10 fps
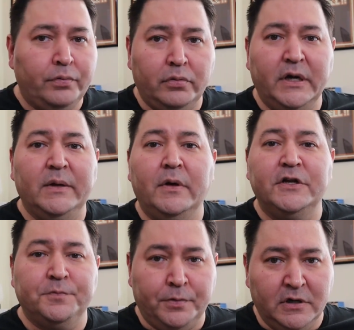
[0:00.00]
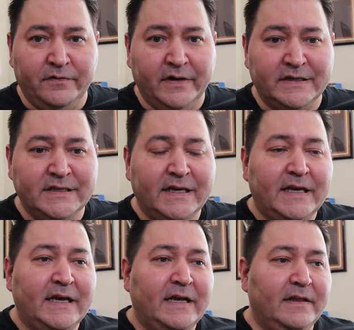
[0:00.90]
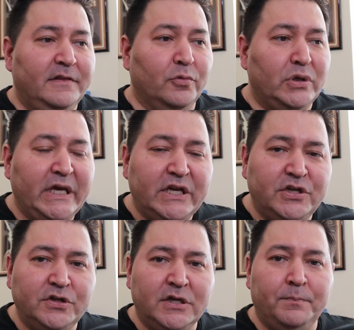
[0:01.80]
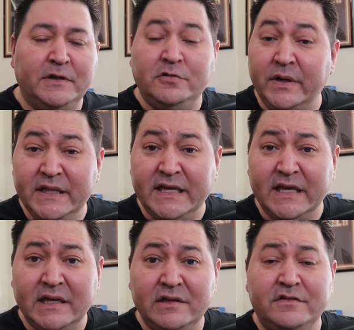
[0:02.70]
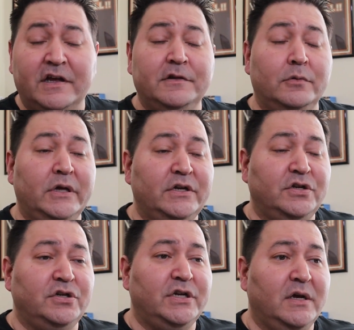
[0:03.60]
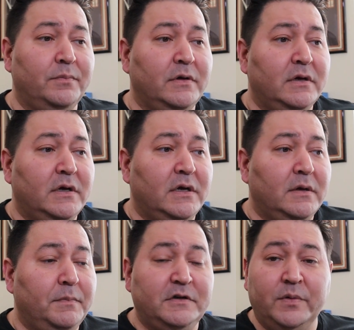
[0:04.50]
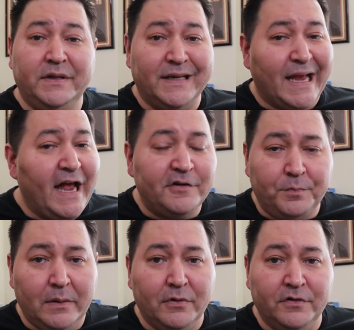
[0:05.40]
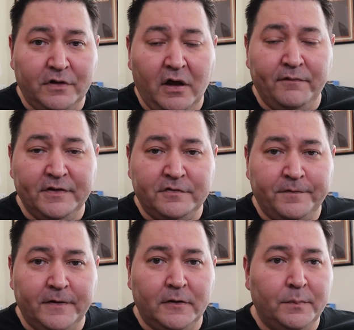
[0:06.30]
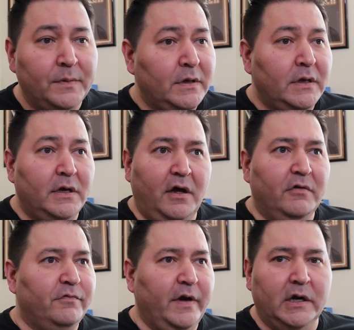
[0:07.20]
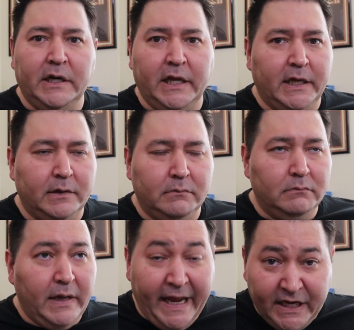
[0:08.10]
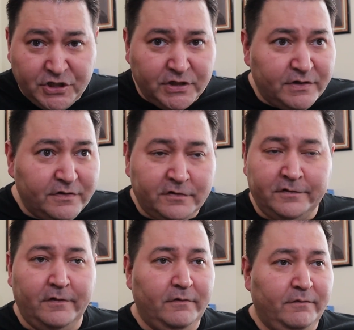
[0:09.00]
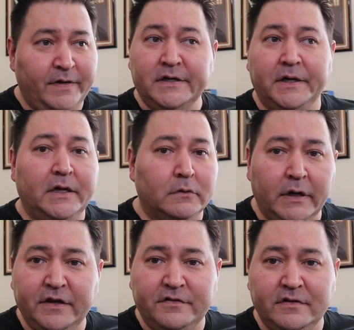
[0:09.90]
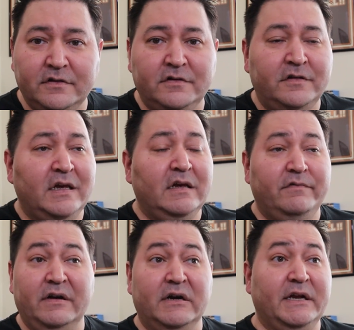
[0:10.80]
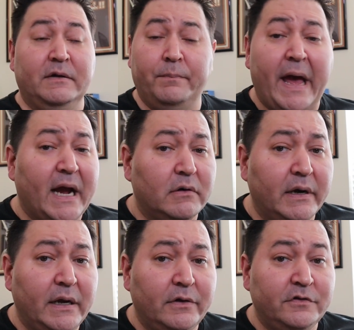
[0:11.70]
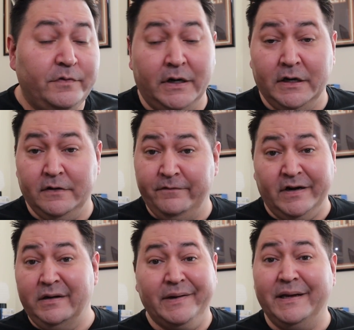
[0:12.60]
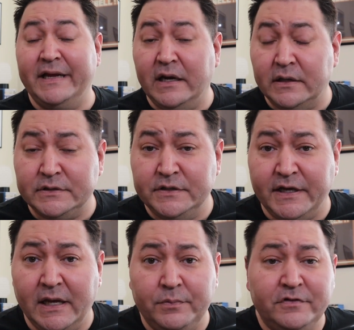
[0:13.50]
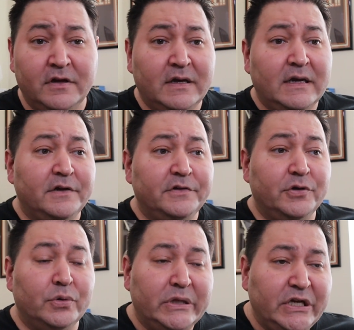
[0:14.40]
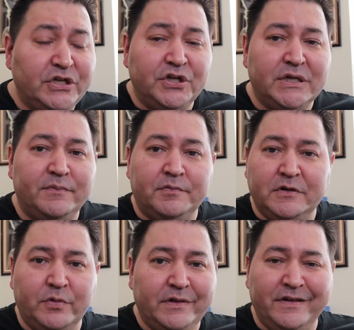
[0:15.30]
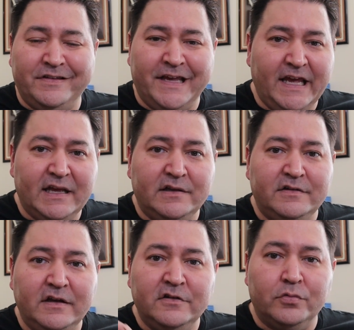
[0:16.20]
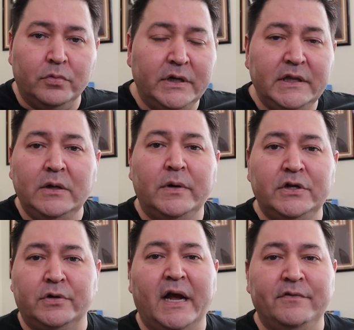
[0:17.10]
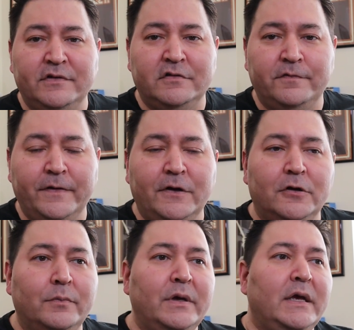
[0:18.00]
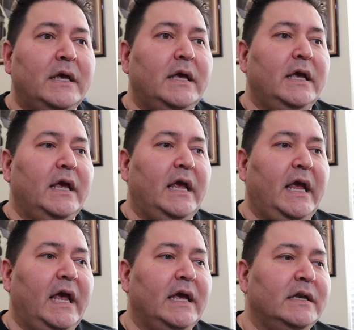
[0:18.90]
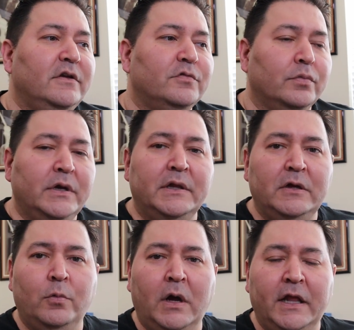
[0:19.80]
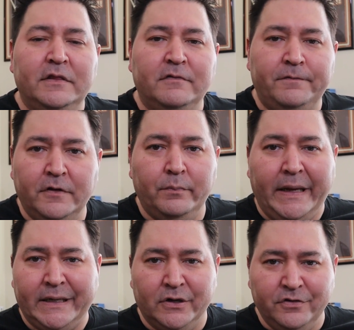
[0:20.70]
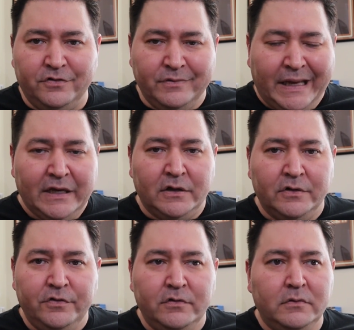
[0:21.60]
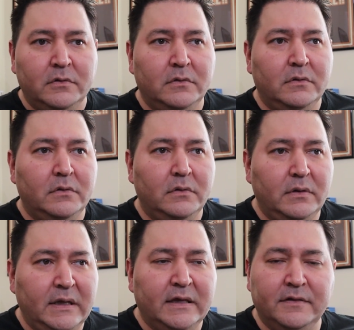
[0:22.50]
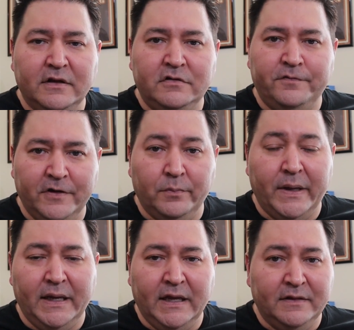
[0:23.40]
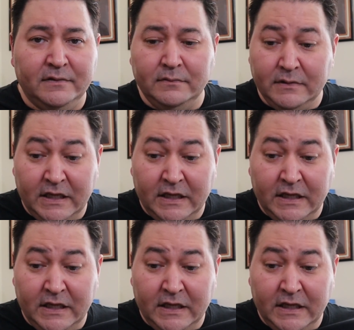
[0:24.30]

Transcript: pretty much perfect. The relationship between the kids and the relationship between the cast members of this film of varying ages, varying races, varying backgrounds, varying character types, the relationships between these kids is really what drives this film and is really what the filmmakers nailed in this film, in